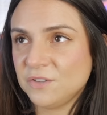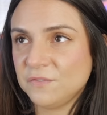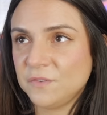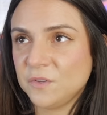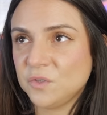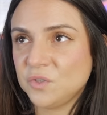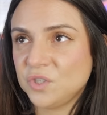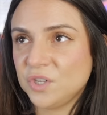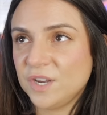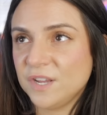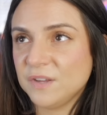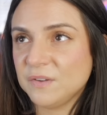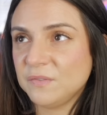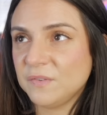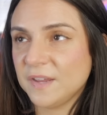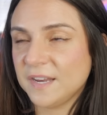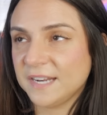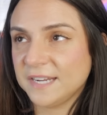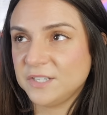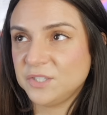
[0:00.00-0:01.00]
the fugitive
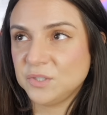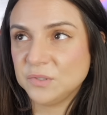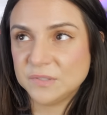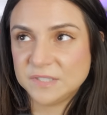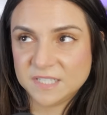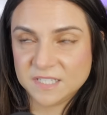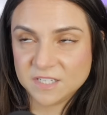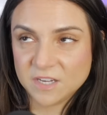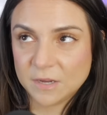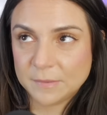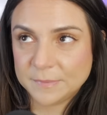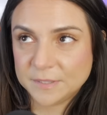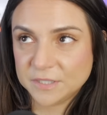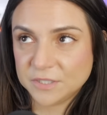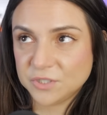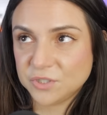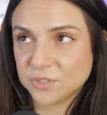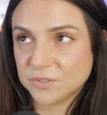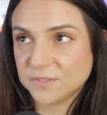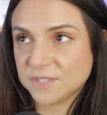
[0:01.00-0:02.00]
and i do see tommy
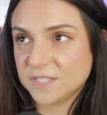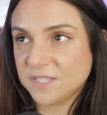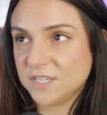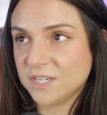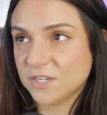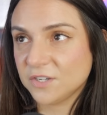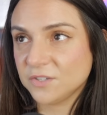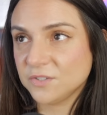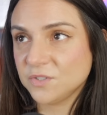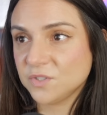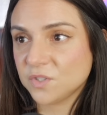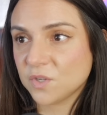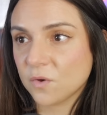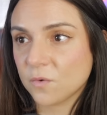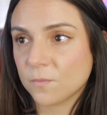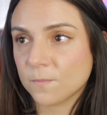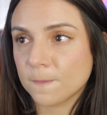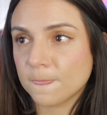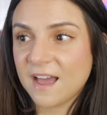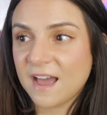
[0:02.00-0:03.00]
lee jones in here
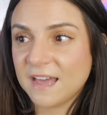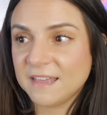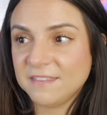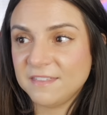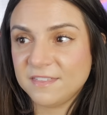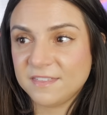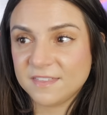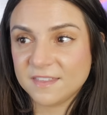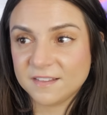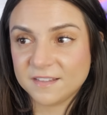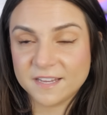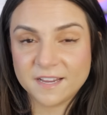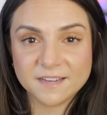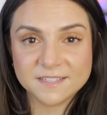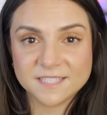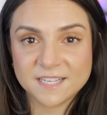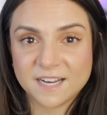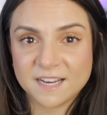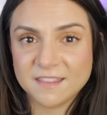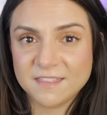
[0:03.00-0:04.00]
so i think like i
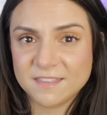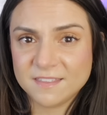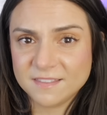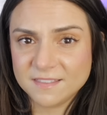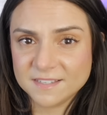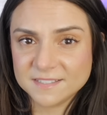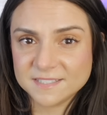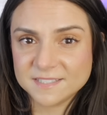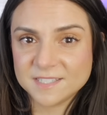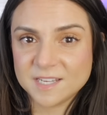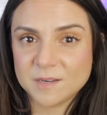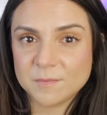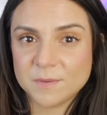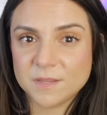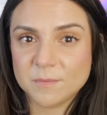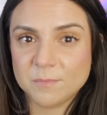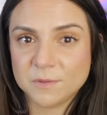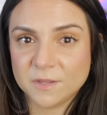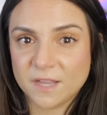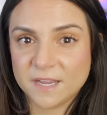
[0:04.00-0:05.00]
said i think this is going to be
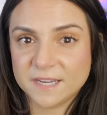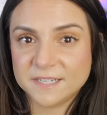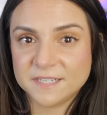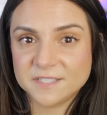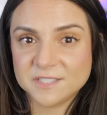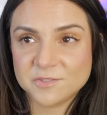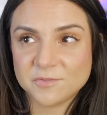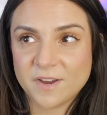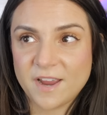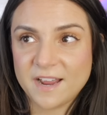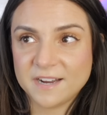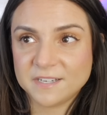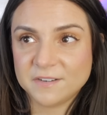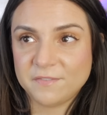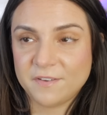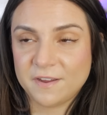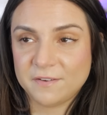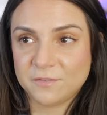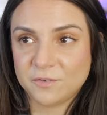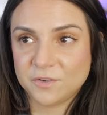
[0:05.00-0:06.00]
the blindest react i've
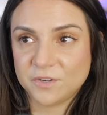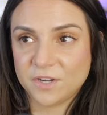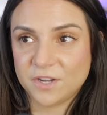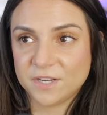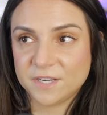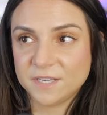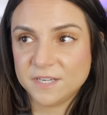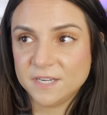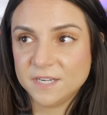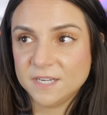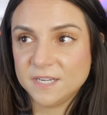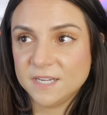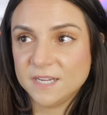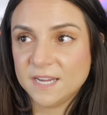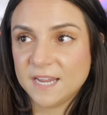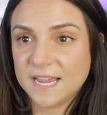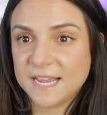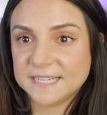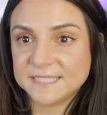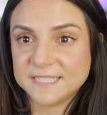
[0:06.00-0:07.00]
ever done
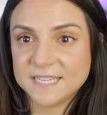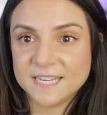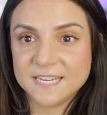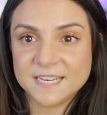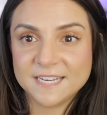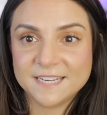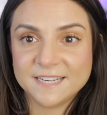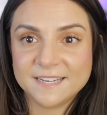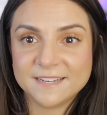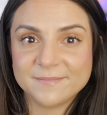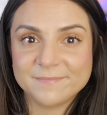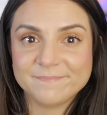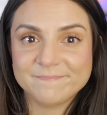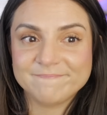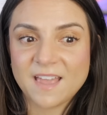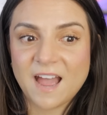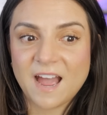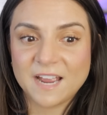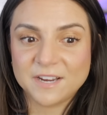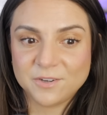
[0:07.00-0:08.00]
as in
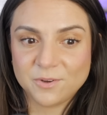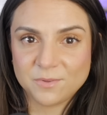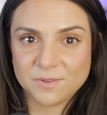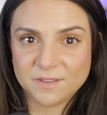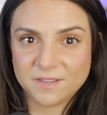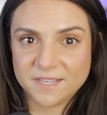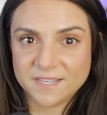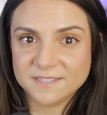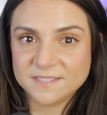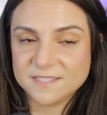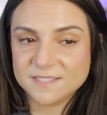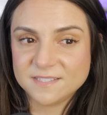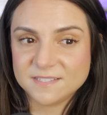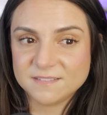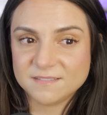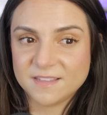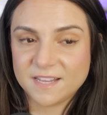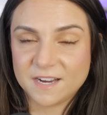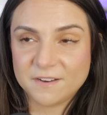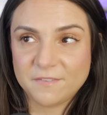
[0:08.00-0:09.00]
I know the least
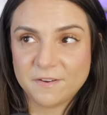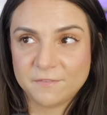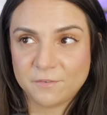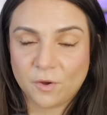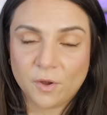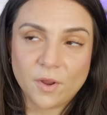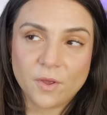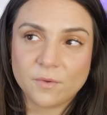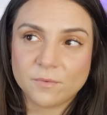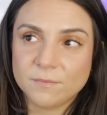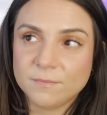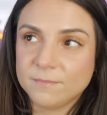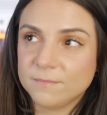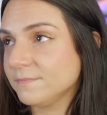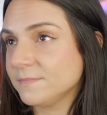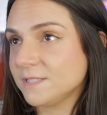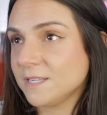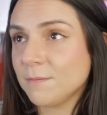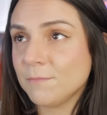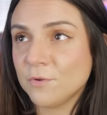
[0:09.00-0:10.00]
that I've ever known.
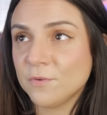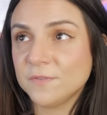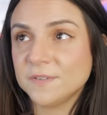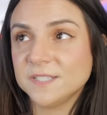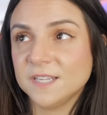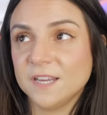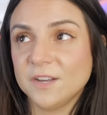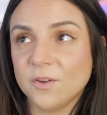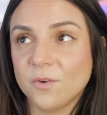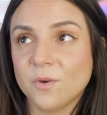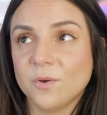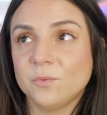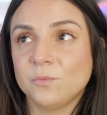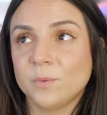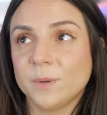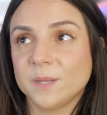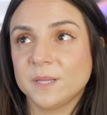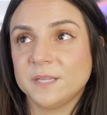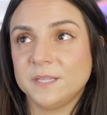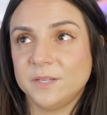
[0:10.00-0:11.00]
Some movies I know a
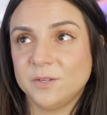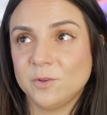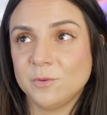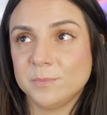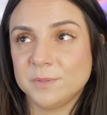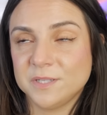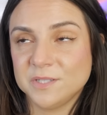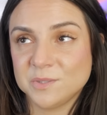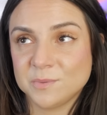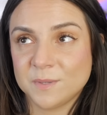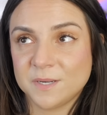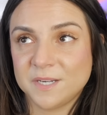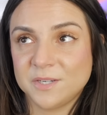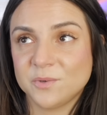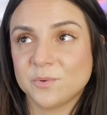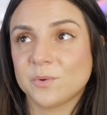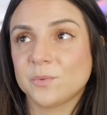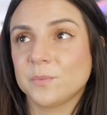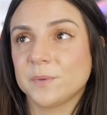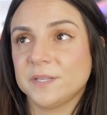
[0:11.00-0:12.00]
really little, but this one I
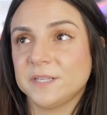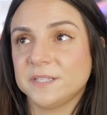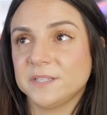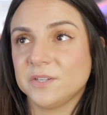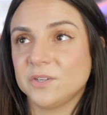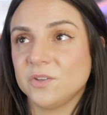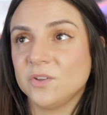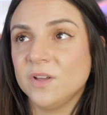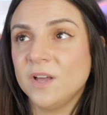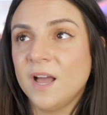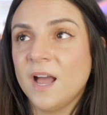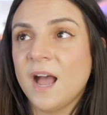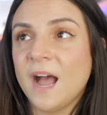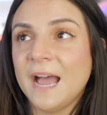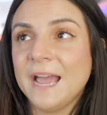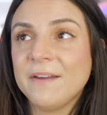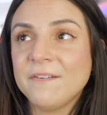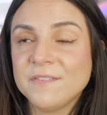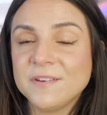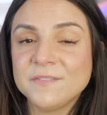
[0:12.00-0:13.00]
know a really little.
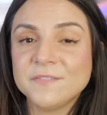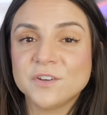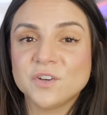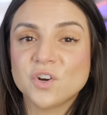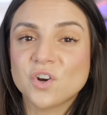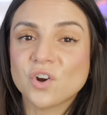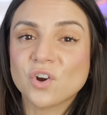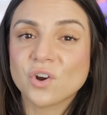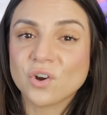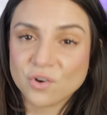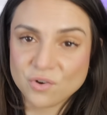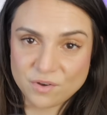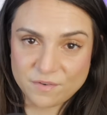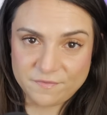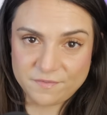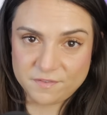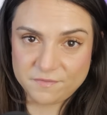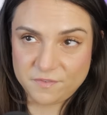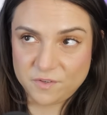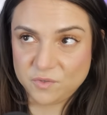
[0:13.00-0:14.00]
I haven't even heard
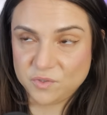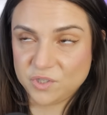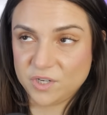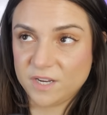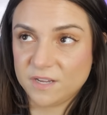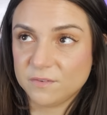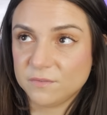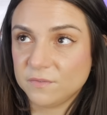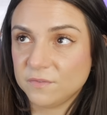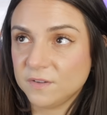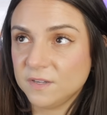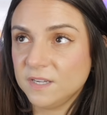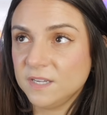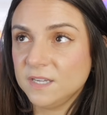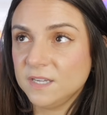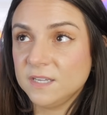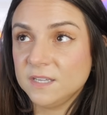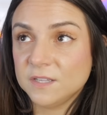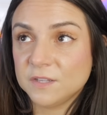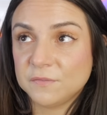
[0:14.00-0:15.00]
of The Fugitive.
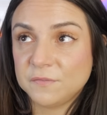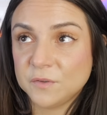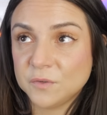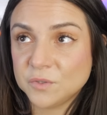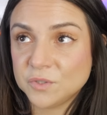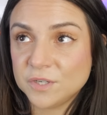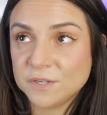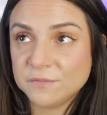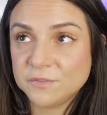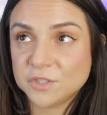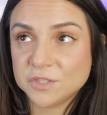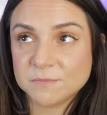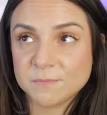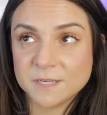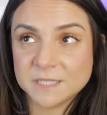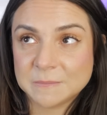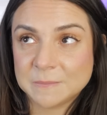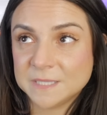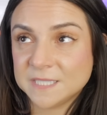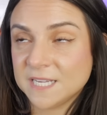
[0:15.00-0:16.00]
The Fugitive just
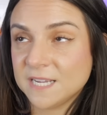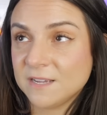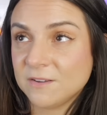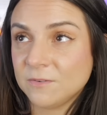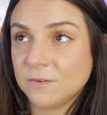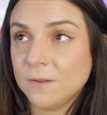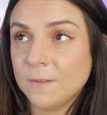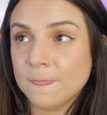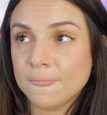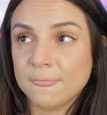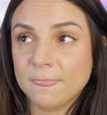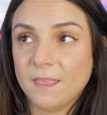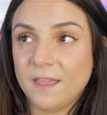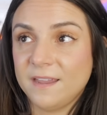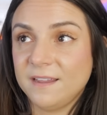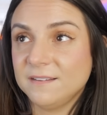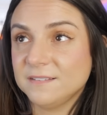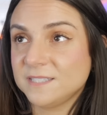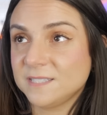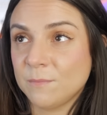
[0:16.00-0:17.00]
makes me sound
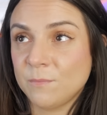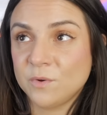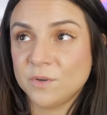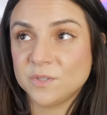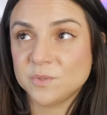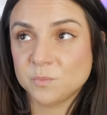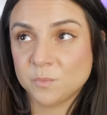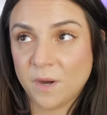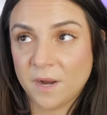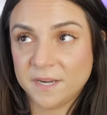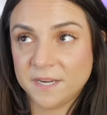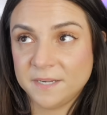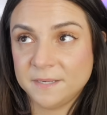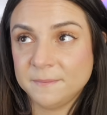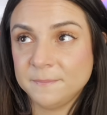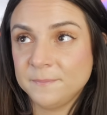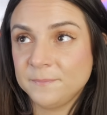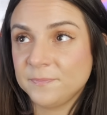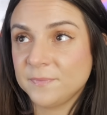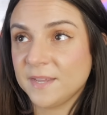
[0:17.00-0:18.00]
like someone is
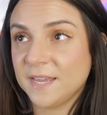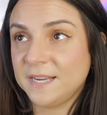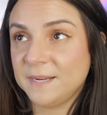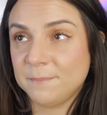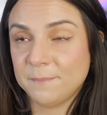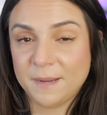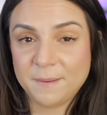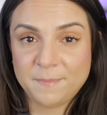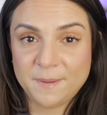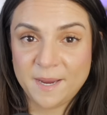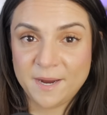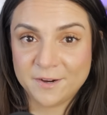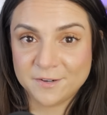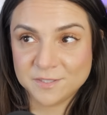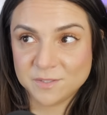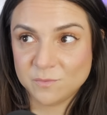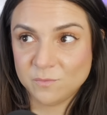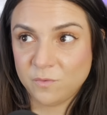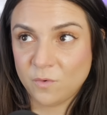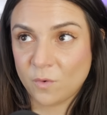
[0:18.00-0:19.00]
running and it might be
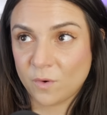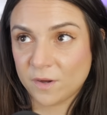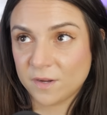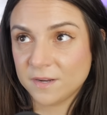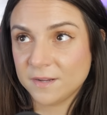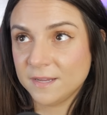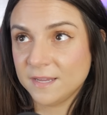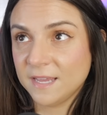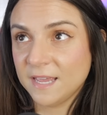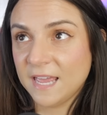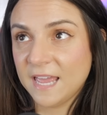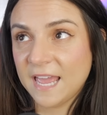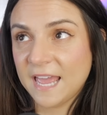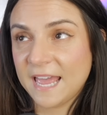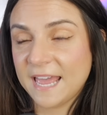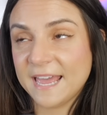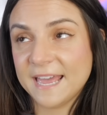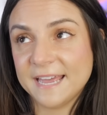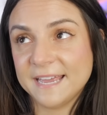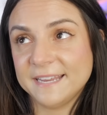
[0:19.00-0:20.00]
Harrison Ford.
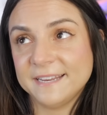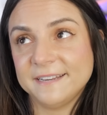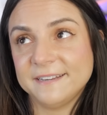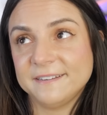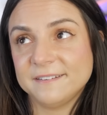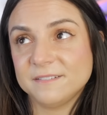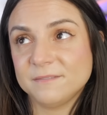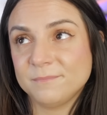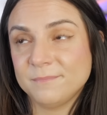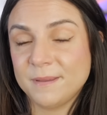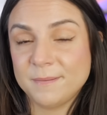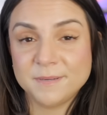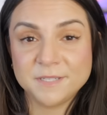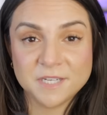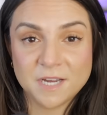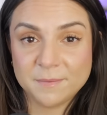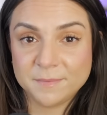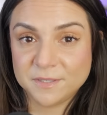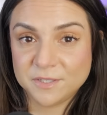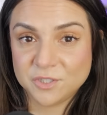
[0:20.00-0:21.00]
And maybe
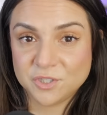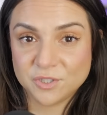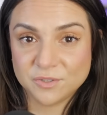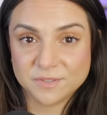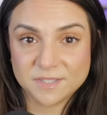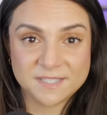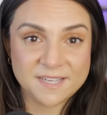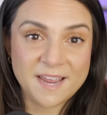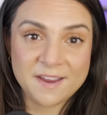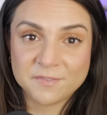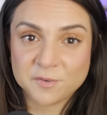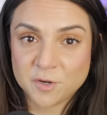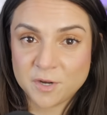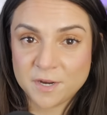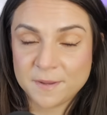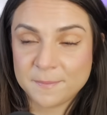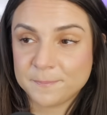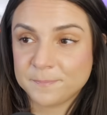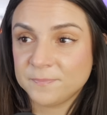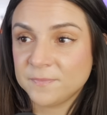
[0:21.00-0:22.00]
Tommy Lee Jones is after
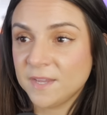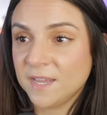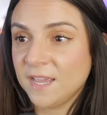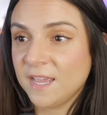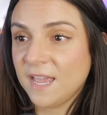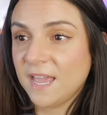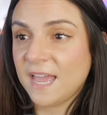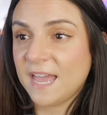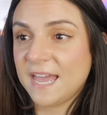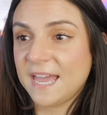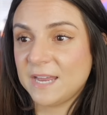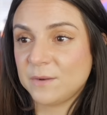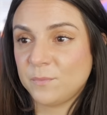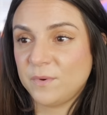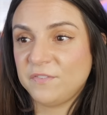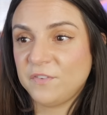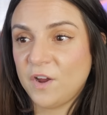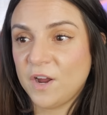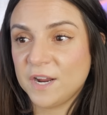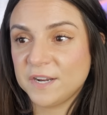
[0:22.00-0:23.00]
him. And
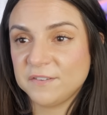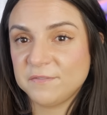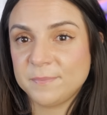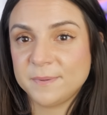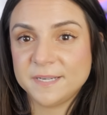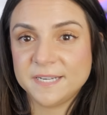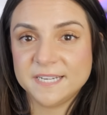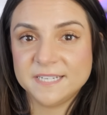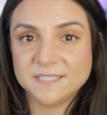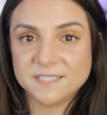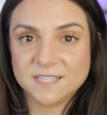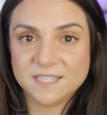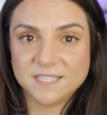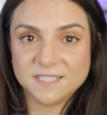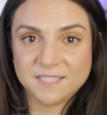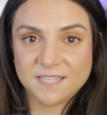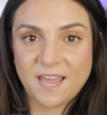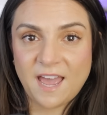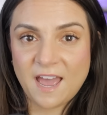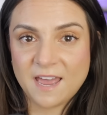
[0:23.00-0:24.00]
we've kind of been into
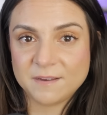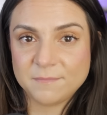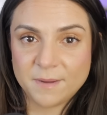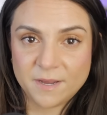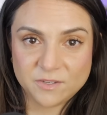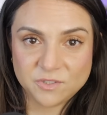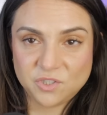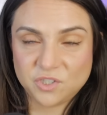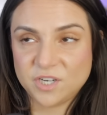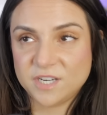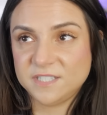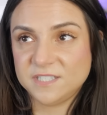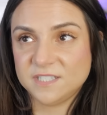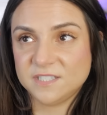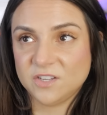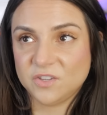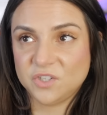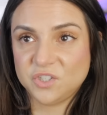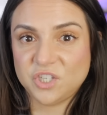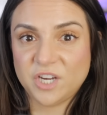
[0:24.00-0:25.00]
these cat and mouse chases
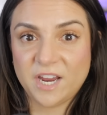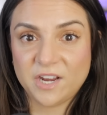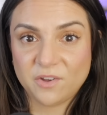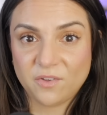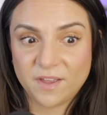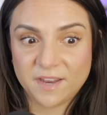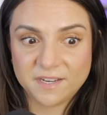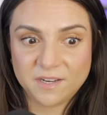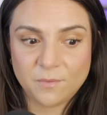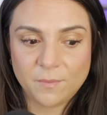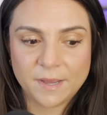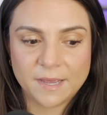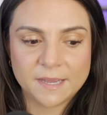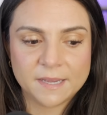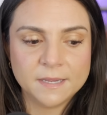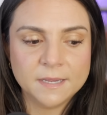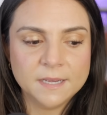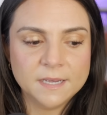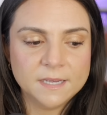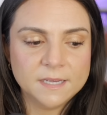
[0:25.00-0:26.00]
on the channel anyway.